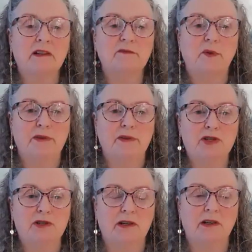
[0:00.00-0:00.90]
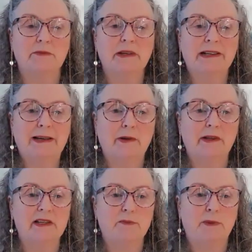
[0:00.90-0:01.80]
myself permission and I'm
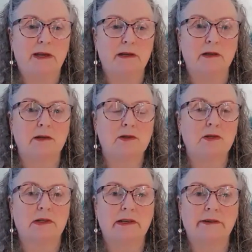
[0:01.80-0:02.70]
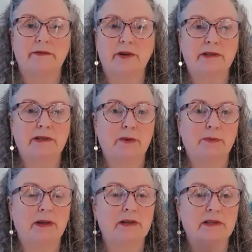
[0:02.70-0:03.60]
allowing this pain to leave right
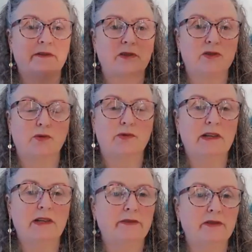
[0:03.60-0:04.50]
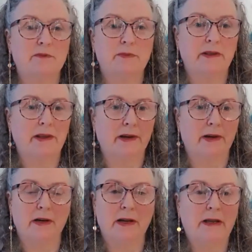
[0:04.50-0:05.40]
now, because if there's no need for it to be
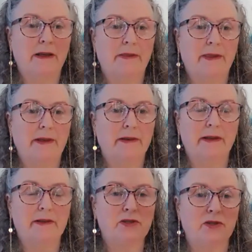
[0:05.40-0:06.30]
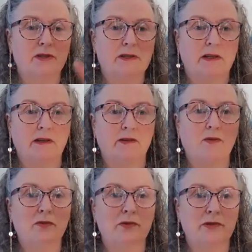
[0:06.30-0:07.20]
there, then it's just an
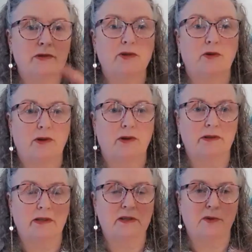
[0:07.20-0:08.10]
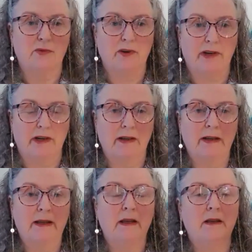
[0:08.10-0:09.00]
old circuit that's been running.
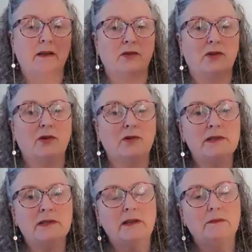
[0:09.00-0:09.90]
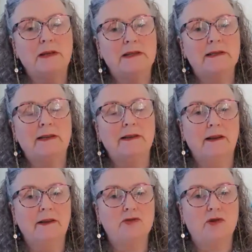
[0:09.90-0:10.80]
Your thoughts emit an
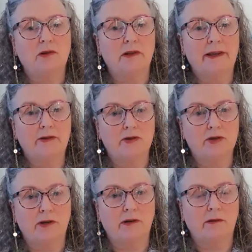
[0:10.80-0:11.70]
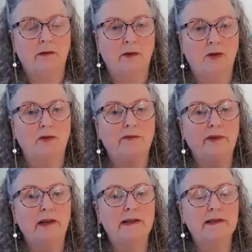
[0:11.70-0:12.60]
electrical energy. Your
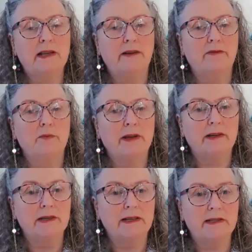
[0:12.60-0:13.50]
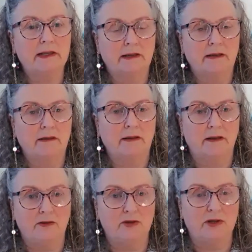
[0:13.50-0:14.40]
feelings have a magnetic
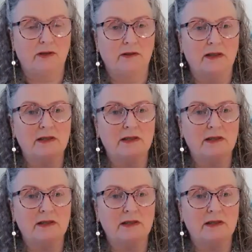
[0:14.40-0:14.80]
energy.